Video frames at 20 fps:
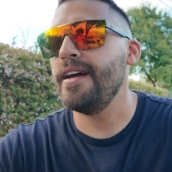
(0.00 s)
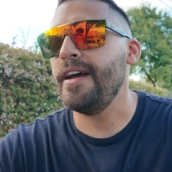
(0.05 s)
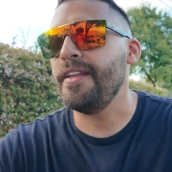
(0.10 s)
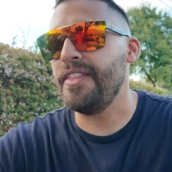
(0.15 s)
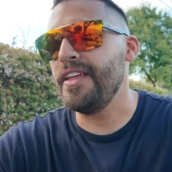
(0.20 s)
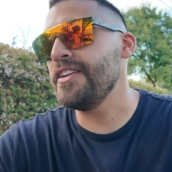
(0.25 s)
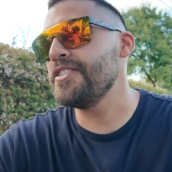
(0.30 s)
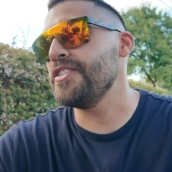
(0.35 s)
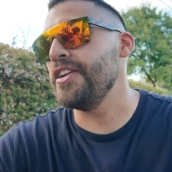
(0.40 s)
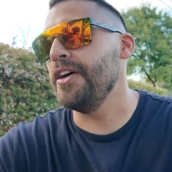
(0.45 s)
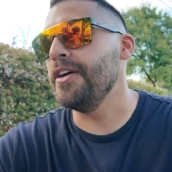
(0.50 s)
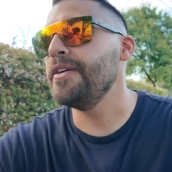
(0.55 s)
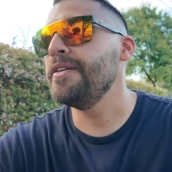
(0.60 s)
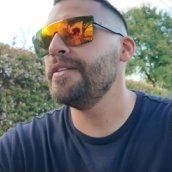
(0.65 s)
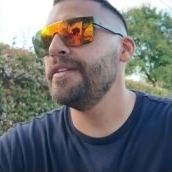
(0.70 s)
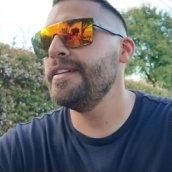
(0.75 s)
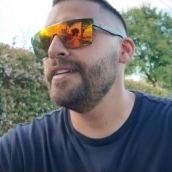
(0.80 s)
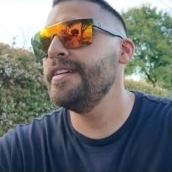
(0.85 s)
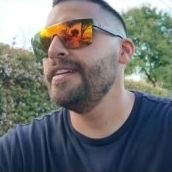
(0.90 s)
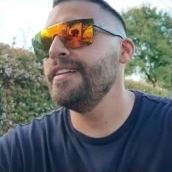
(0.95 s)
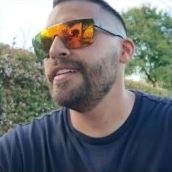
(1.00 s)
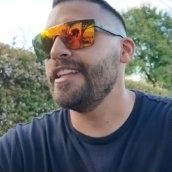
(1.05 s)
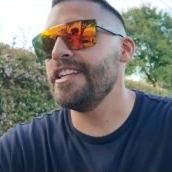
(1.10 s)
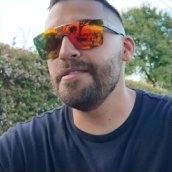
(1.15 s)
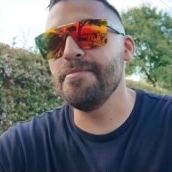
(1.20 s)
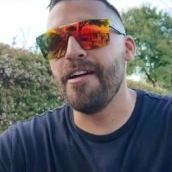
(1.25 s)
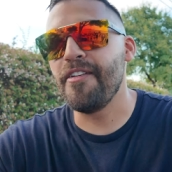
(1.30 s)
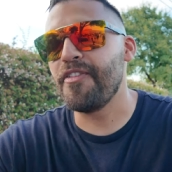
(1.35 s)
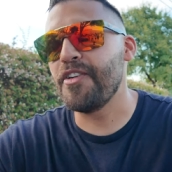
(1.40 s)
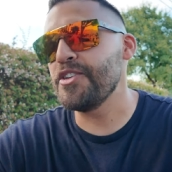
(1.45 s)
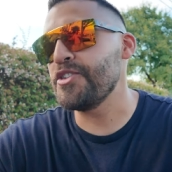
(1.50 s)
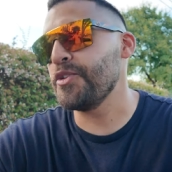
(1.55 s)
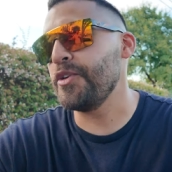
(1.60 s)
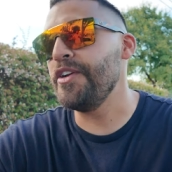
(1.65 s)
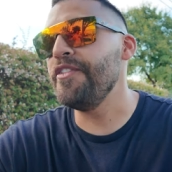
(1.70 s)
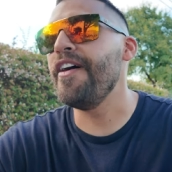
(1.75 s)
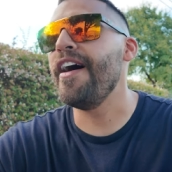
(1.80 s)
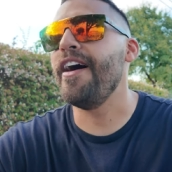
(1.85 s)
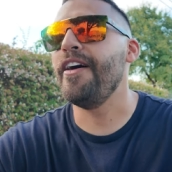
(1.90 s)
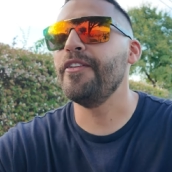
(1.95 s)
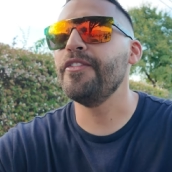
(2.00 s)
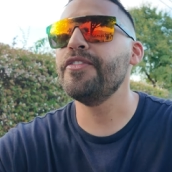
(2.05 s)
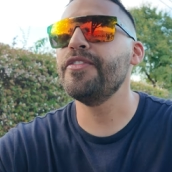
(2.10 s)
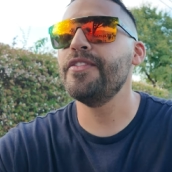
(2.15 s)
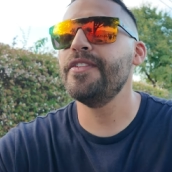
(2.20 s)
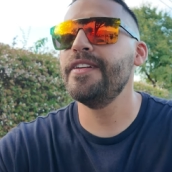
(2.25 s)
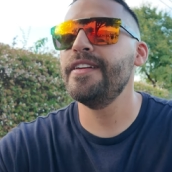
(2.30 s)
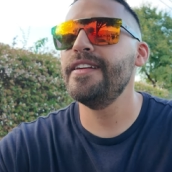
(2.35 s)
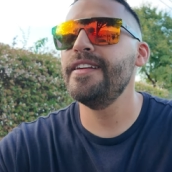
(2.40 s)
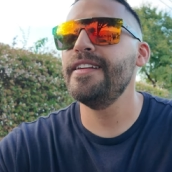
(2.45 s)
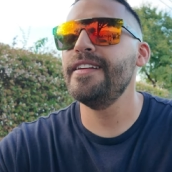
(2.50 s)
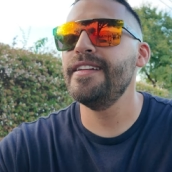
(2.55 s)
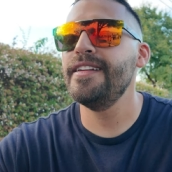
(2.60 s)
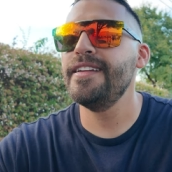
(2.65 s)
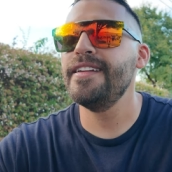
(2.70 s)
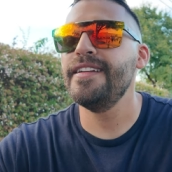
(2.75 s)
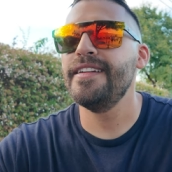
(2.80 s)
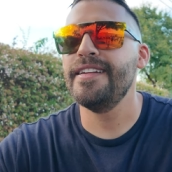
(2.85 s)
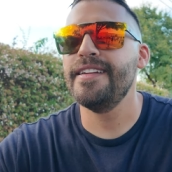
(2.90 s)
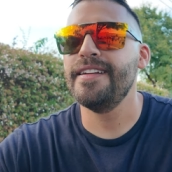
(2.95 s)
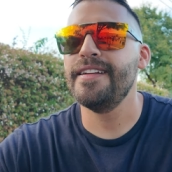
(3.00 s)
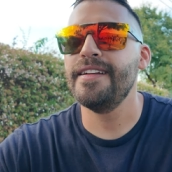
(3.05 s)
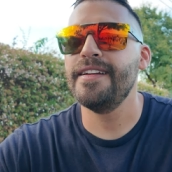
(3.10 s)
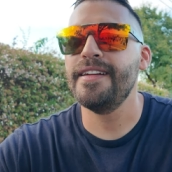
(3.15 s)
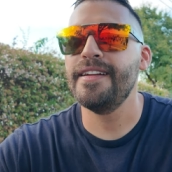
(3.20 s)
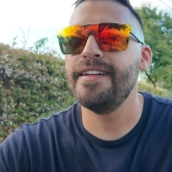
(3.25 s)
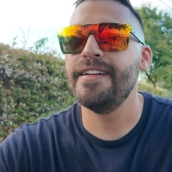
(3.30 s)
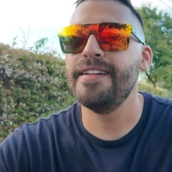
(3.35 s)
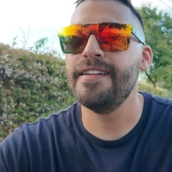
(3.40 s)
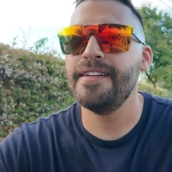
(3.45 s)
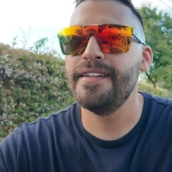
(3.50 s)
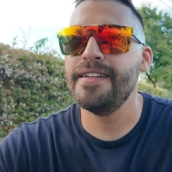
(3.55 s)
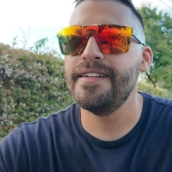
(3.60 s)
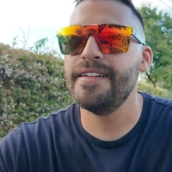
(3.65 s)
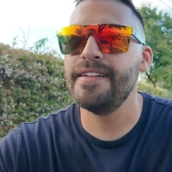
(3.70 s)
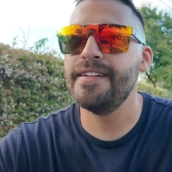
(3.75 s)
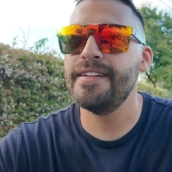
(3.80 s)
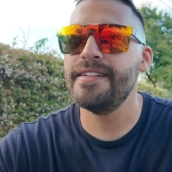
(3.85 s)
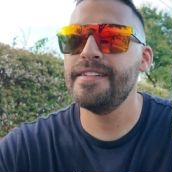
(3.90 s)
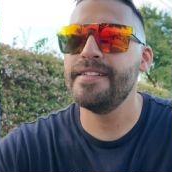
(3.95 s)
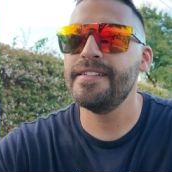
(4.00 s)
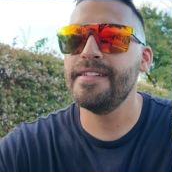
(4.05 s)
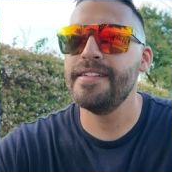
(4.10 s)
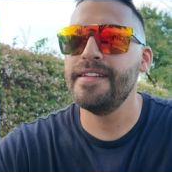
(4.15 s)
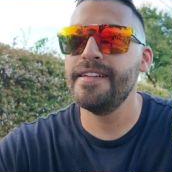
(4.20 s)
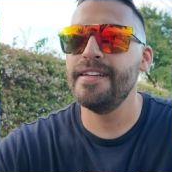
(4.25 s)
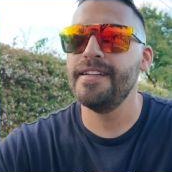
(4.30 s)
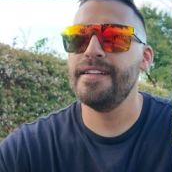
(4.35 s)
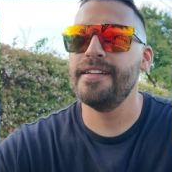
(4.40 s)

I think so. This is my first 3-valve. Oh, okay. Yeah, and he had a dark blue one.